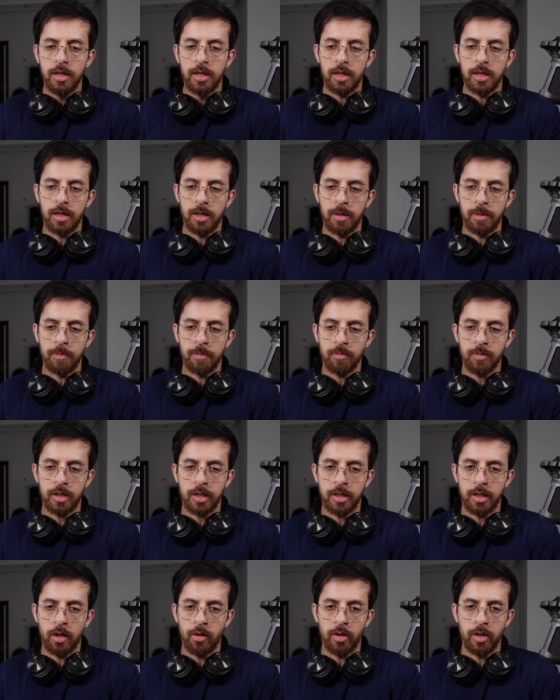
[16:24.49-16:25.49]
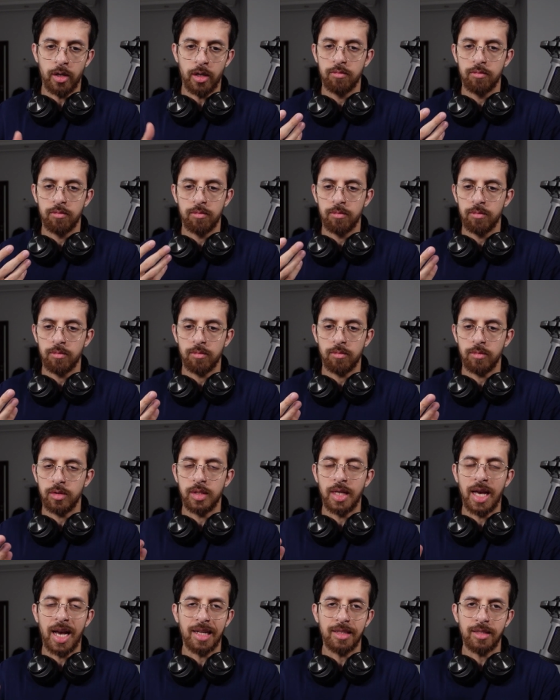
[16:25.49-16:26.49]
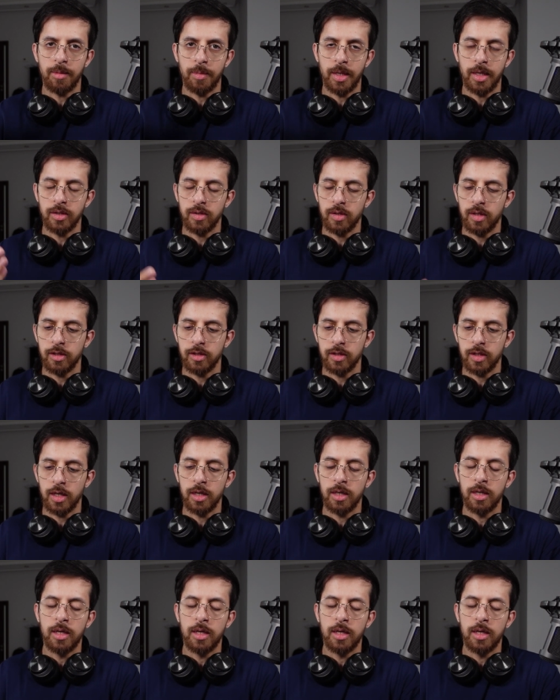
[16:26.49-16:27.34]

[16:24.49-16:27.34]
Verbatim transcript: um, in our database, let's say.